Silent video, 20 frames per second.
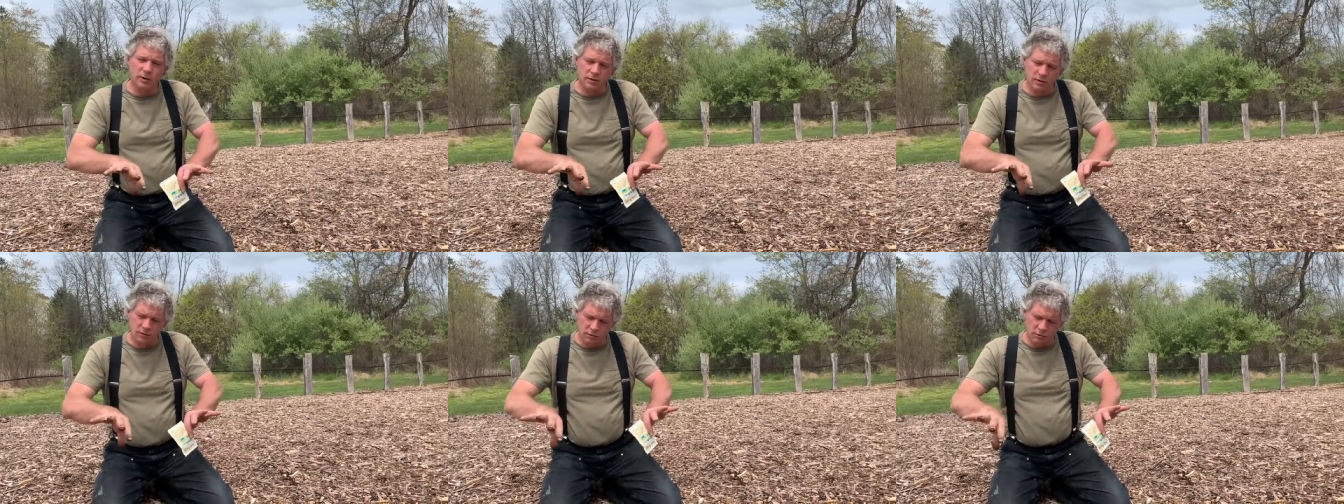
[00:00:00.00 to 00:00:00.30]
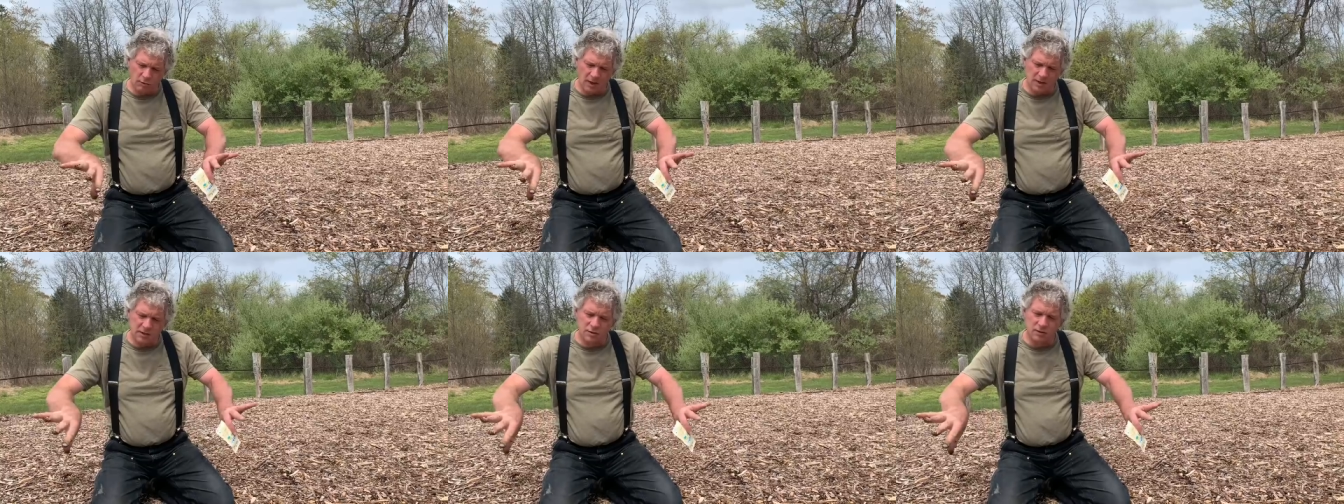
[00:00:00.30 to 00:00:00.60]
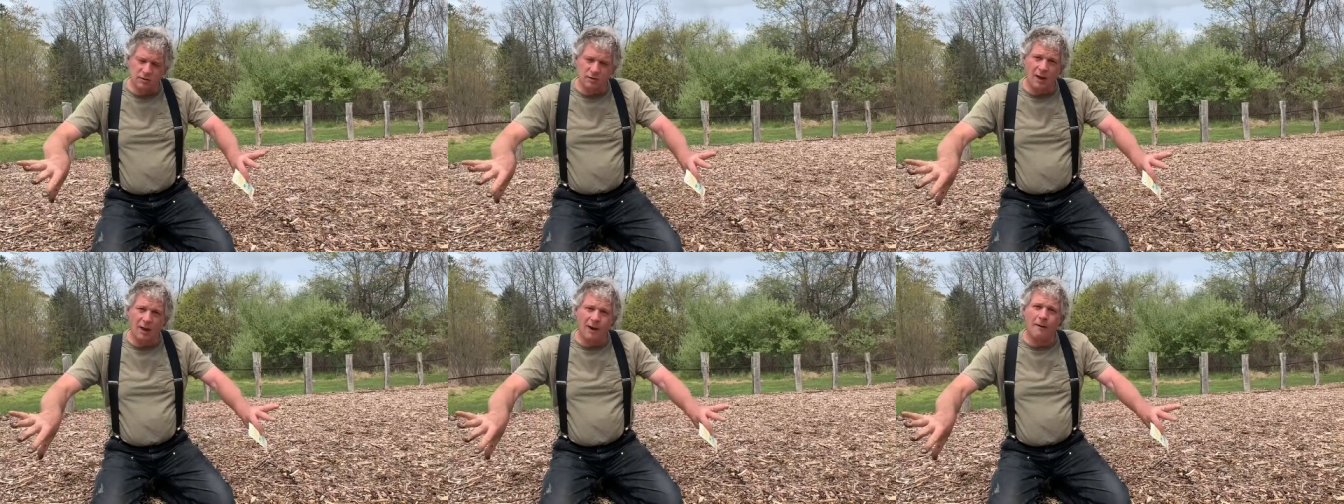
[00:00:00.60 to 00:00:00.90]
it
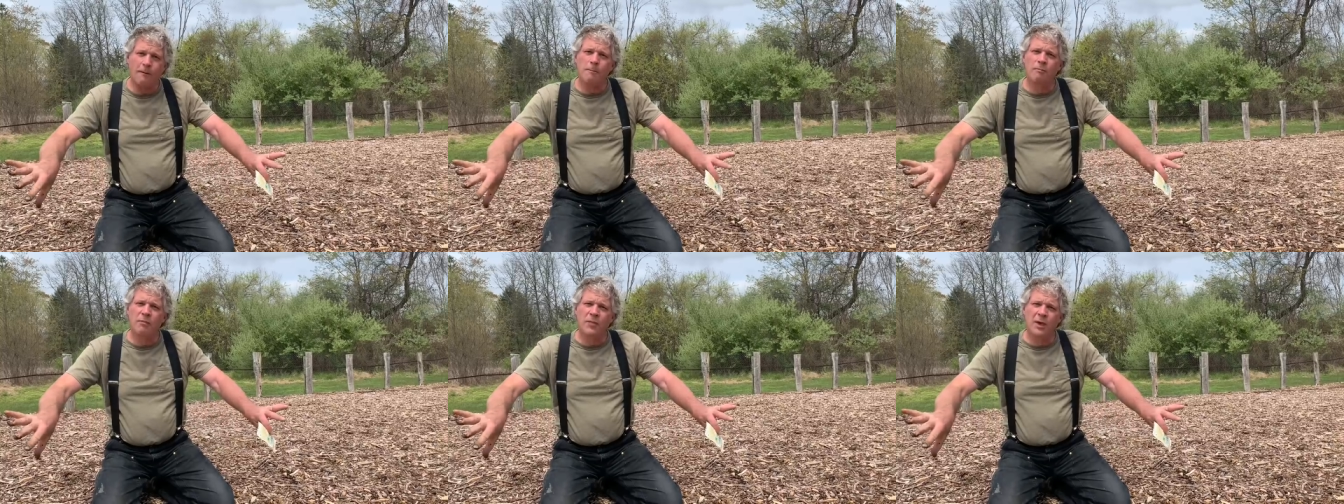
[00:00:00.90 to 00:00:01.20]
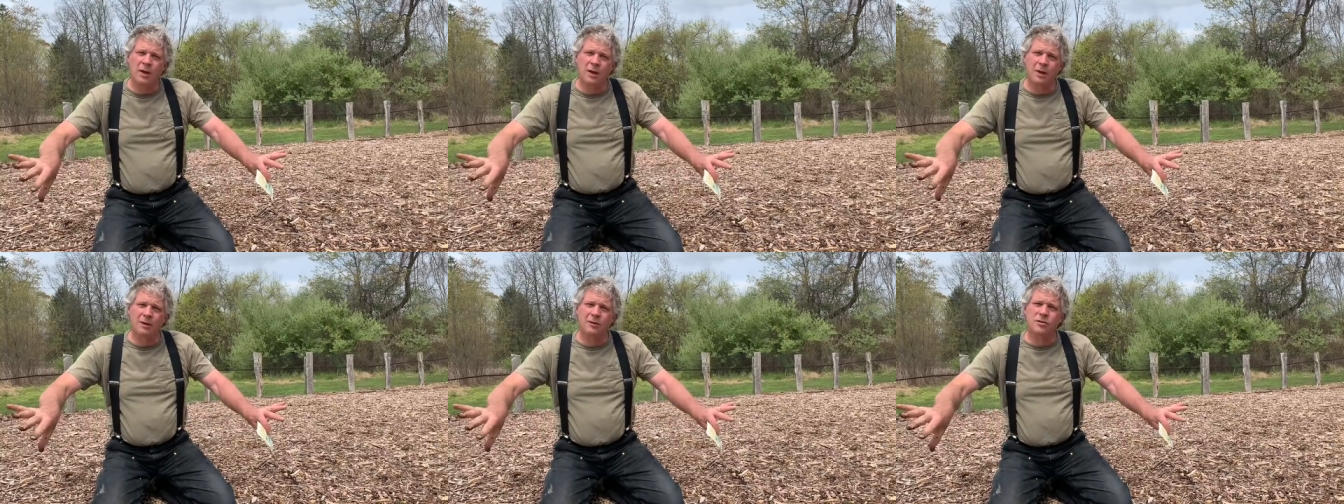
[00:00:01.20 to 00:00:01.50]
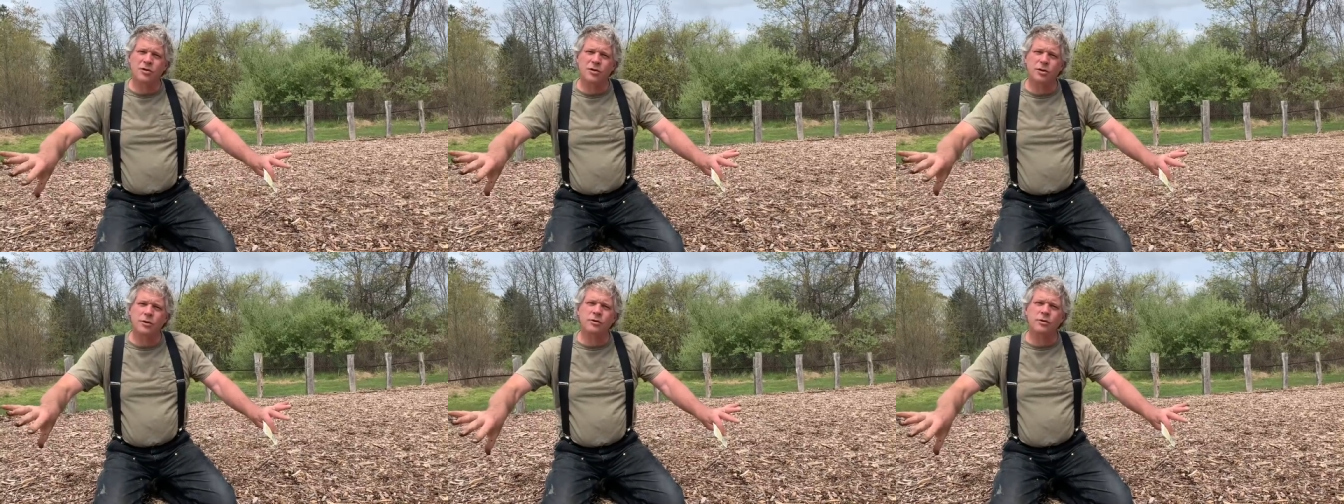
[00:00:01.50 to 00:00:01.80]
stretches out in
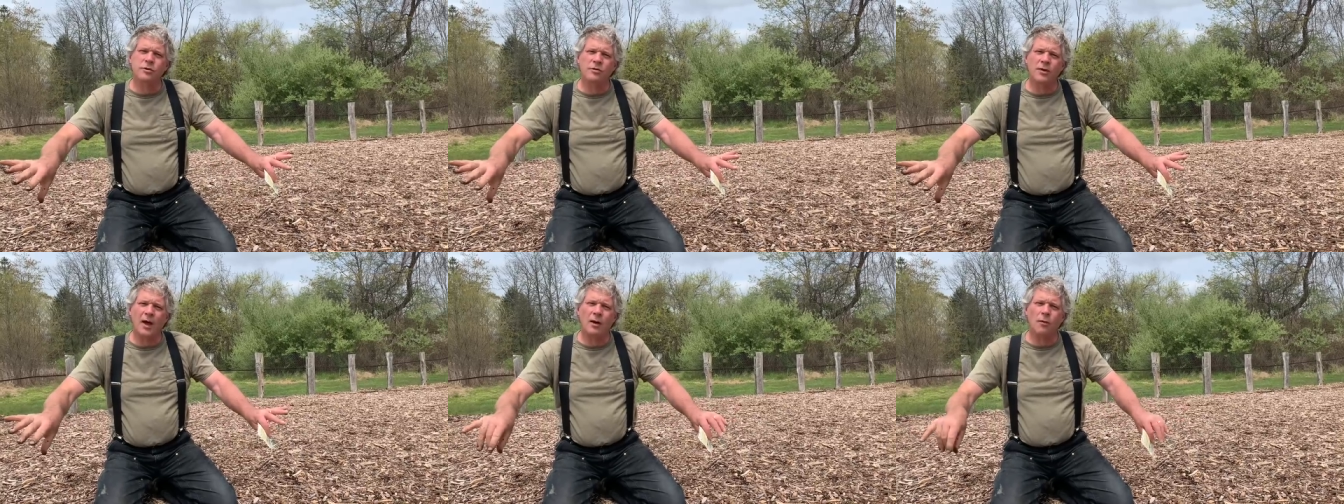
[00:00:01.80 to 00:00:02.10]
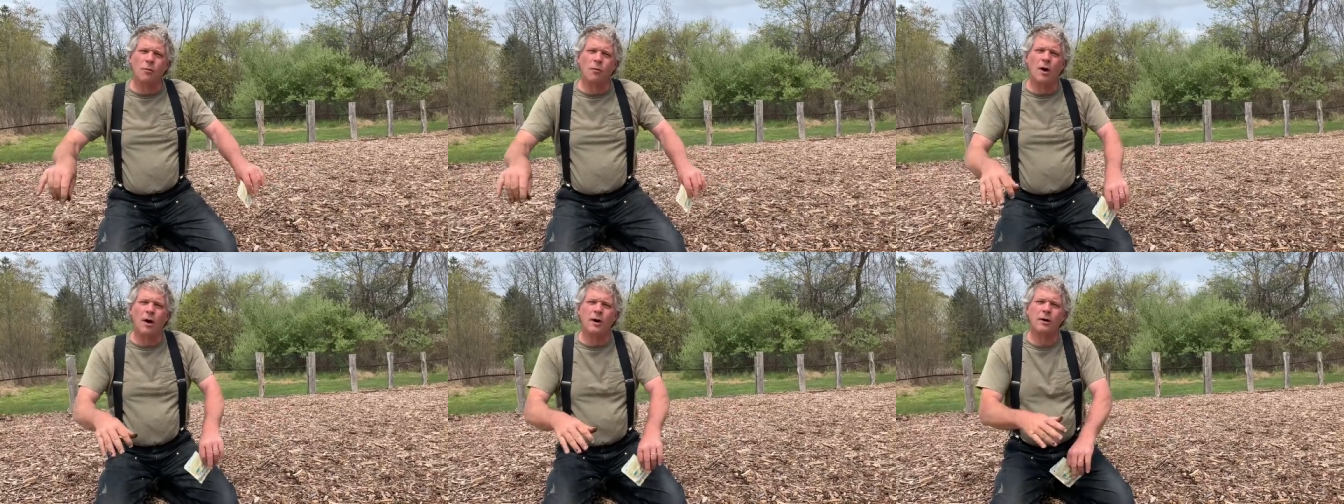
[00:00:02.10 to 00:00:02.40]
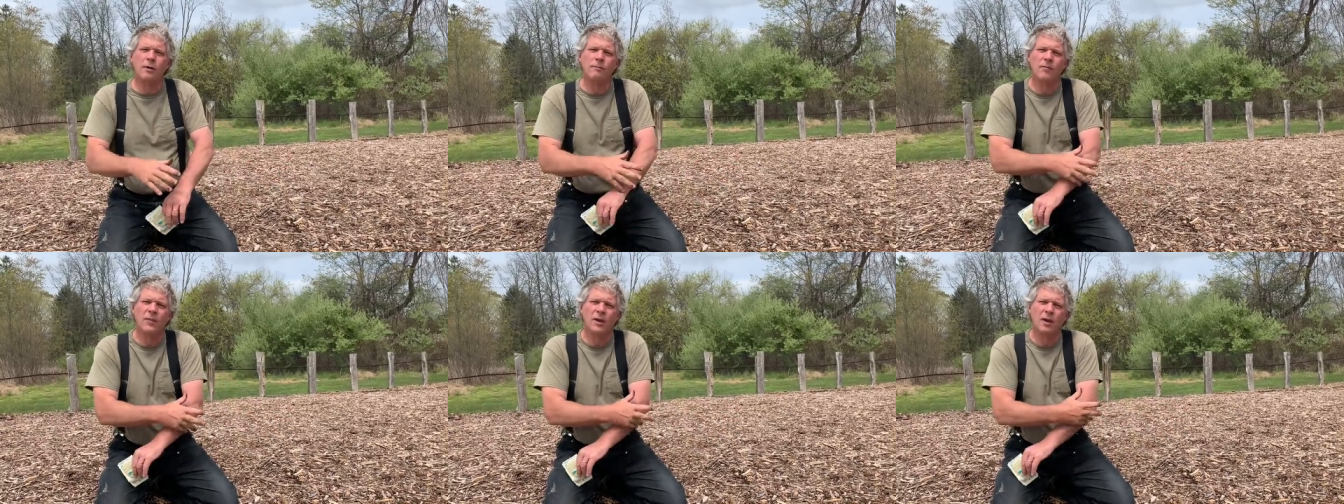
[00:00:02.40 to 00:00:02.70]
search of that
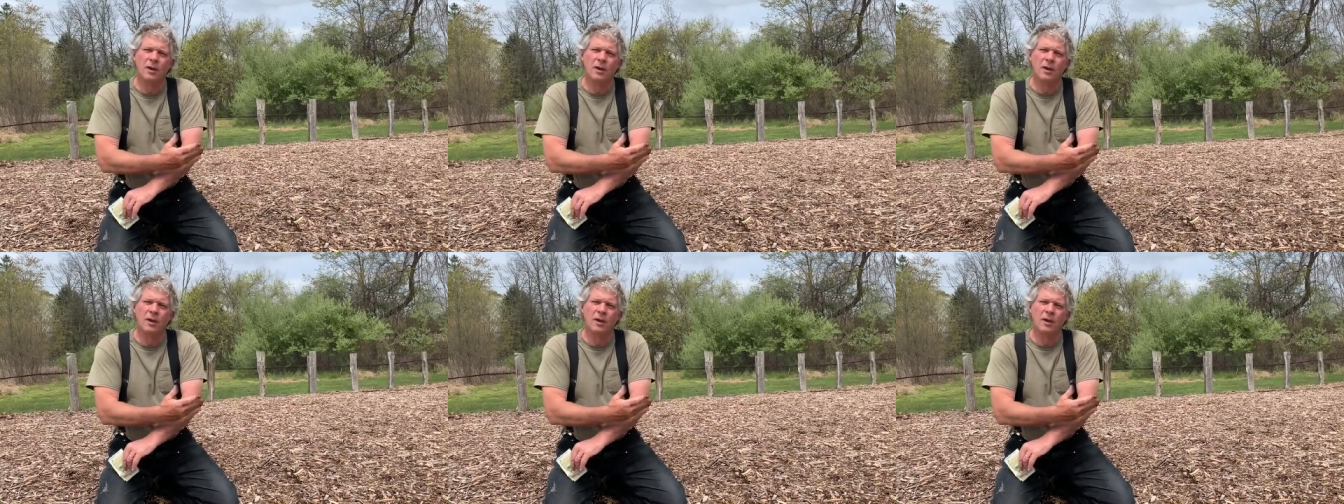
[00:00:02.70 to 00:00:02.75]
water.